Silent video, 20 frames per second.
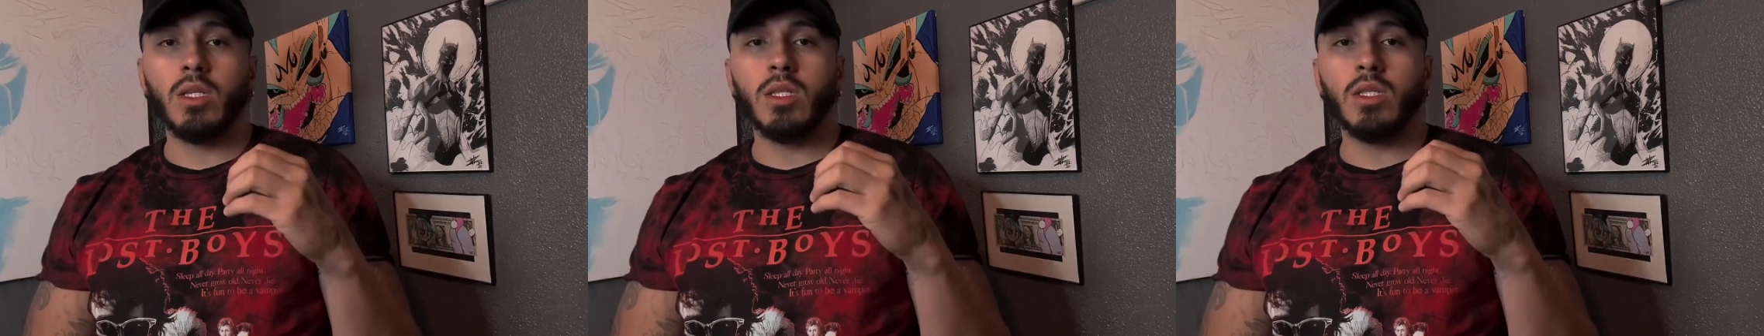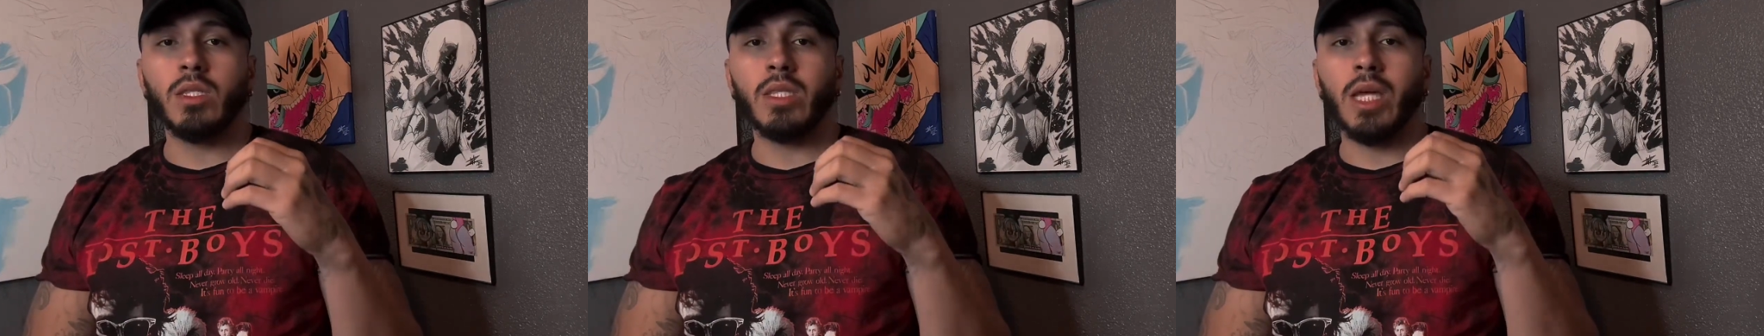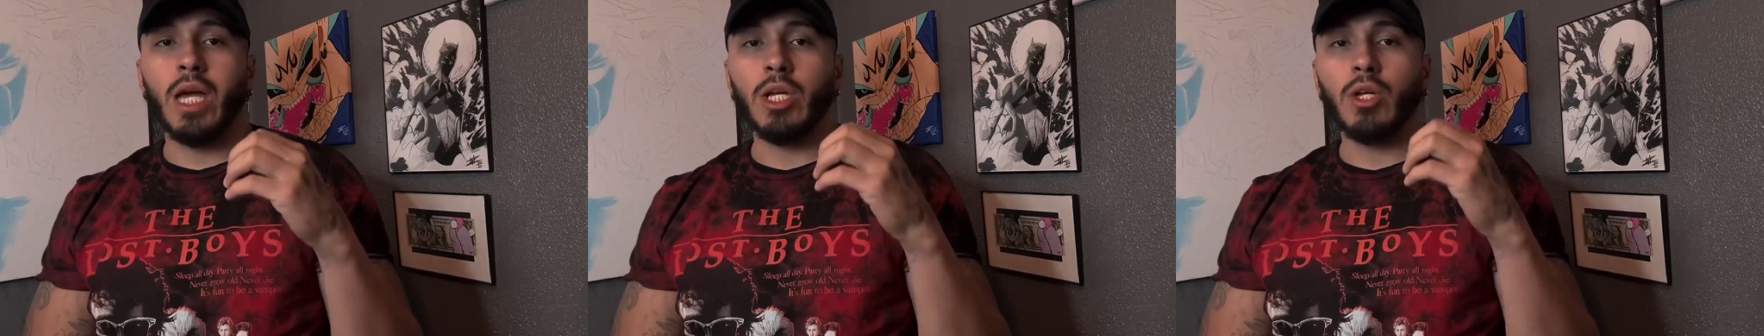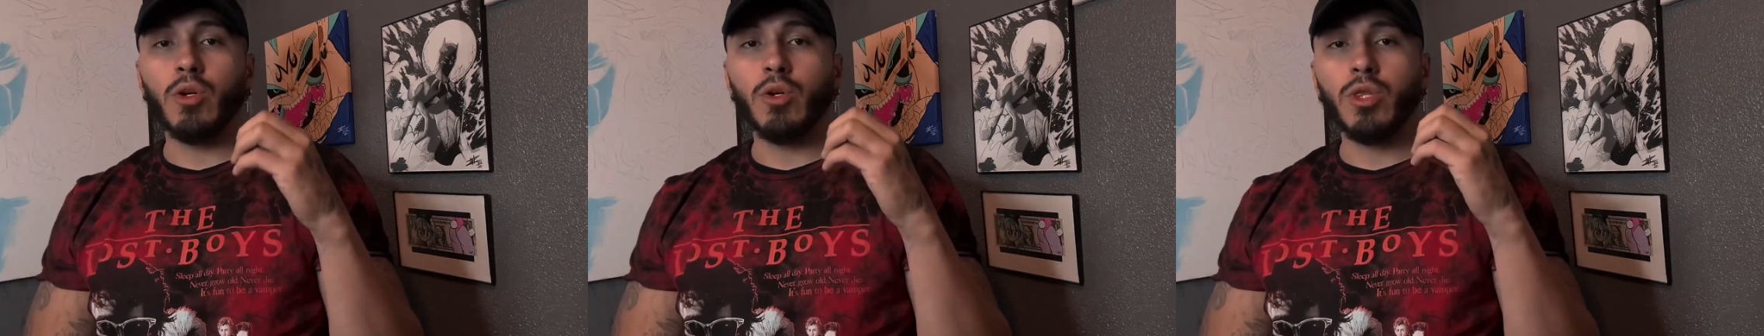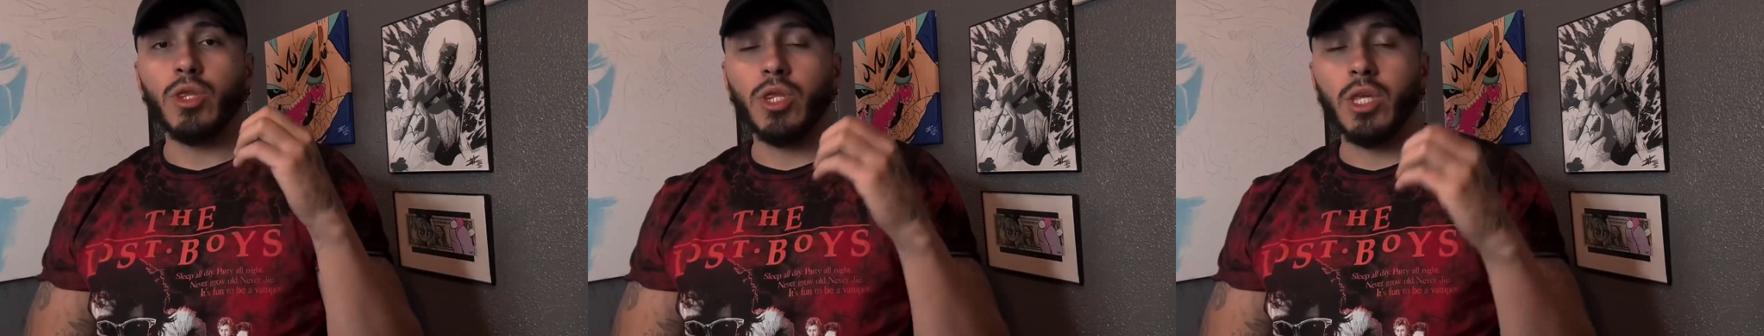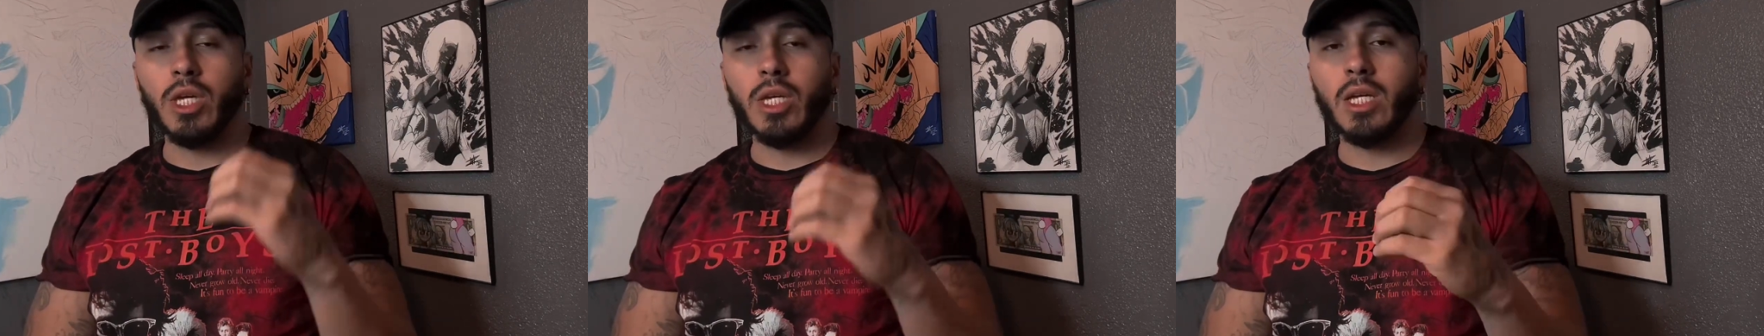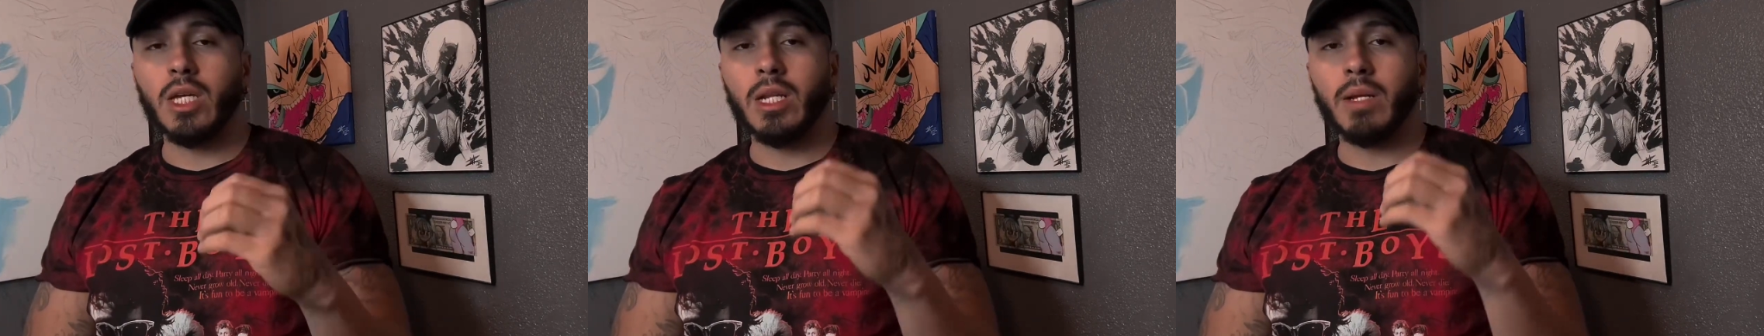that you're
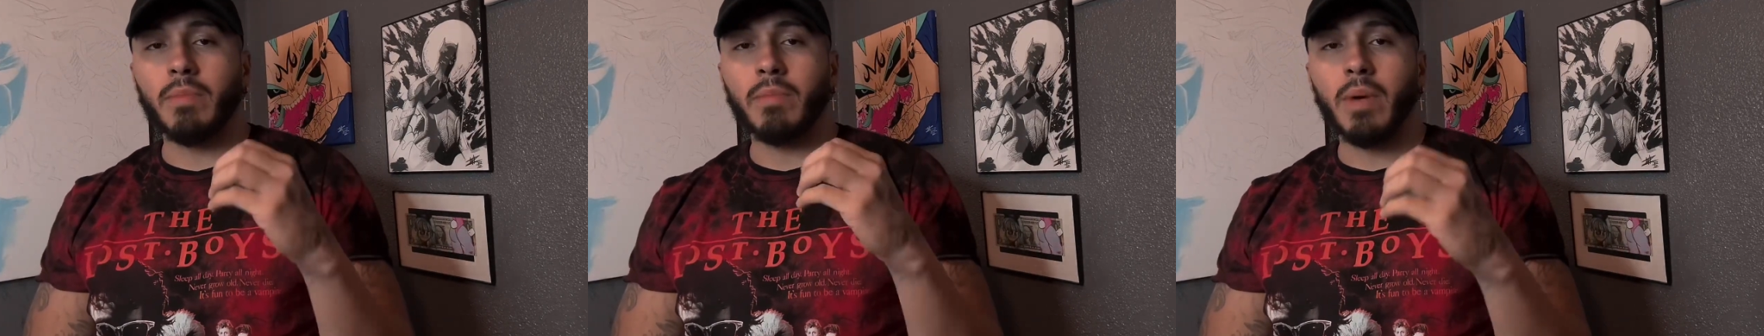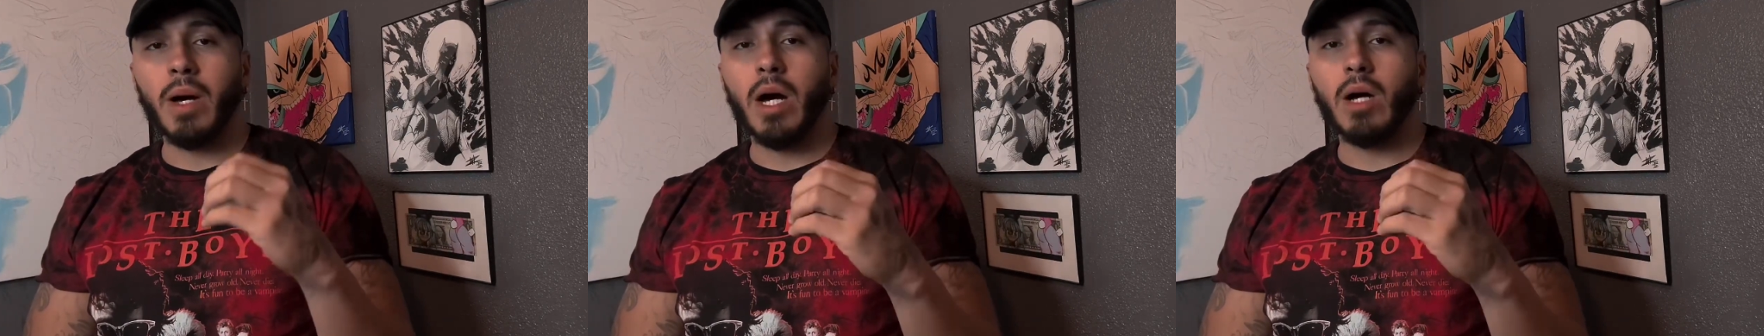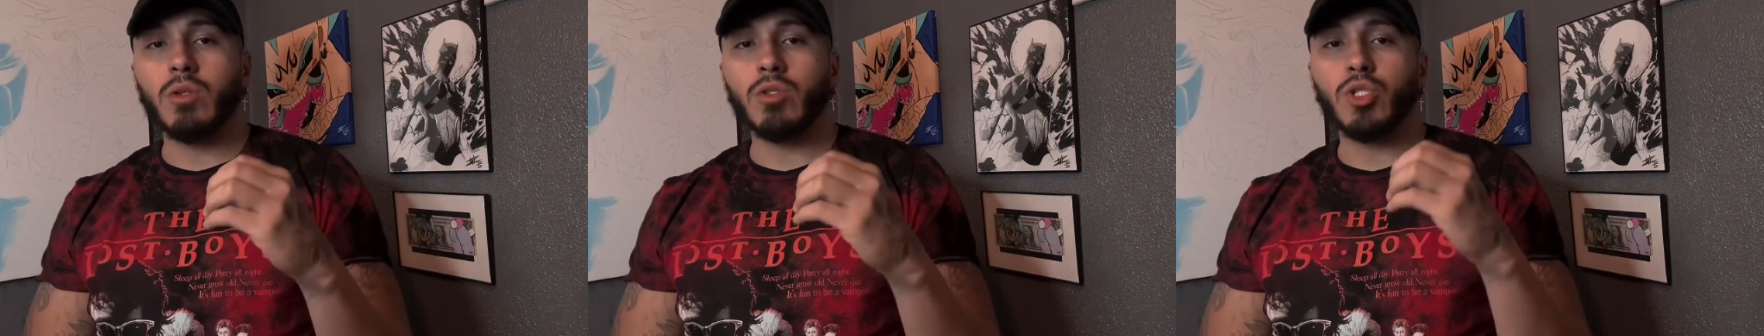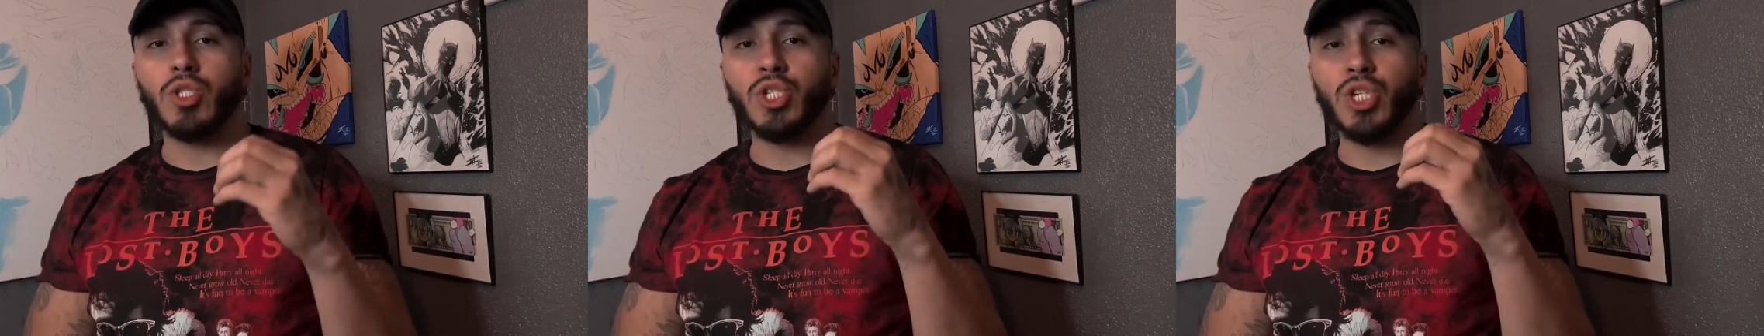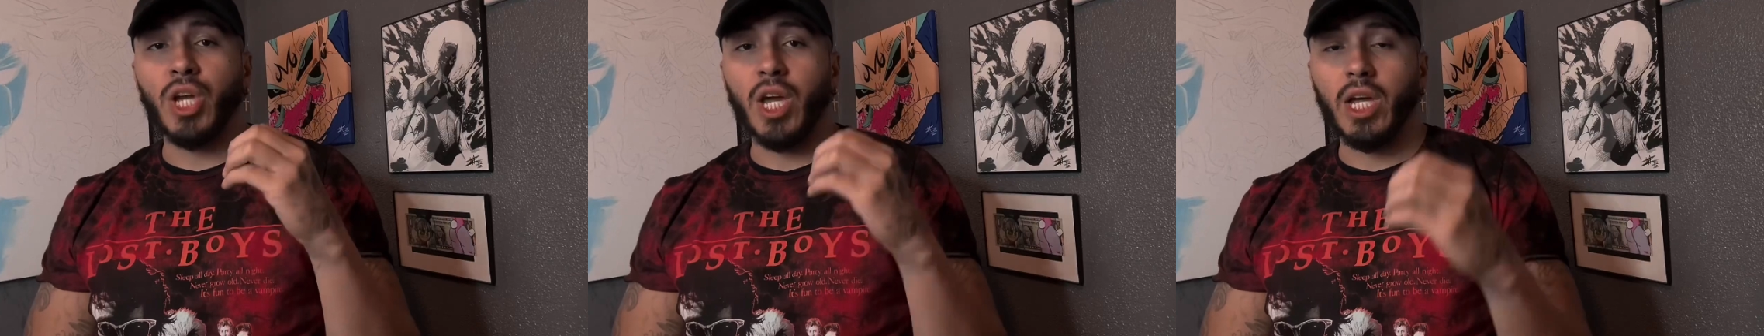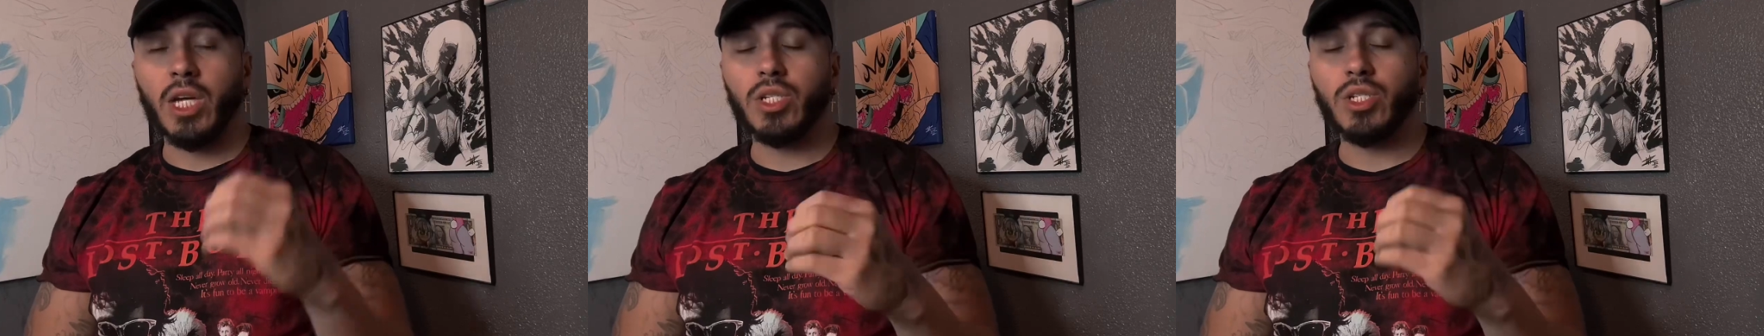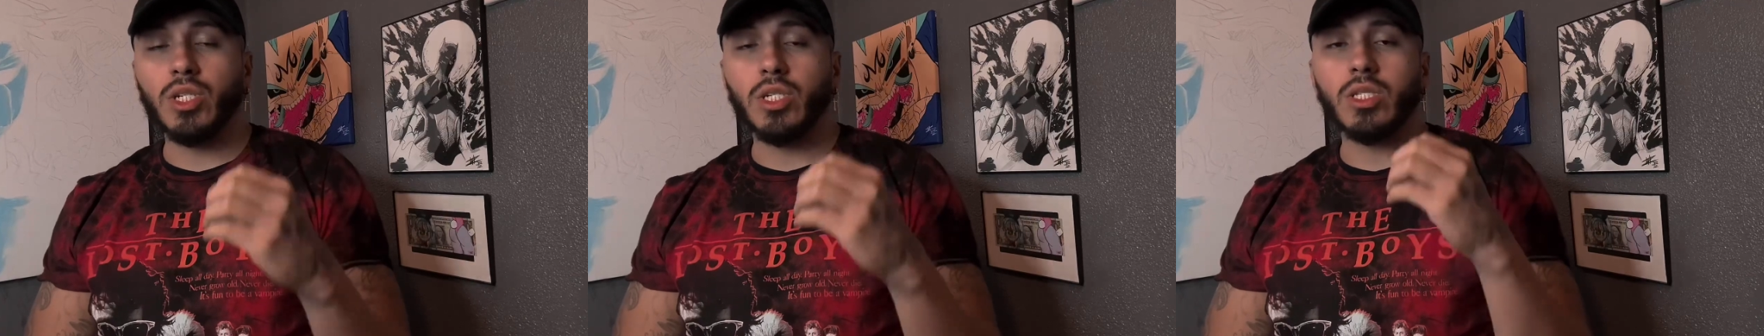thinking about
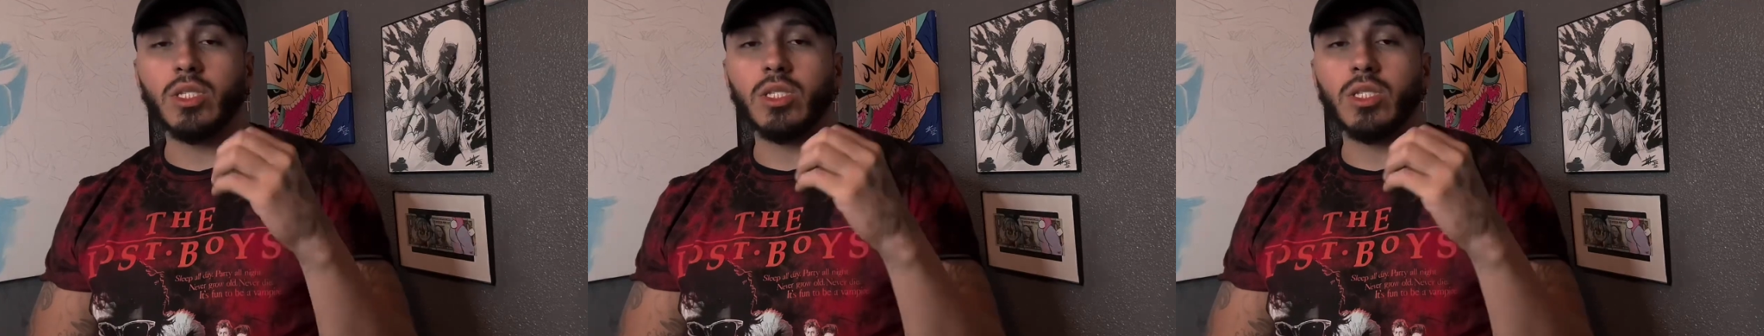changing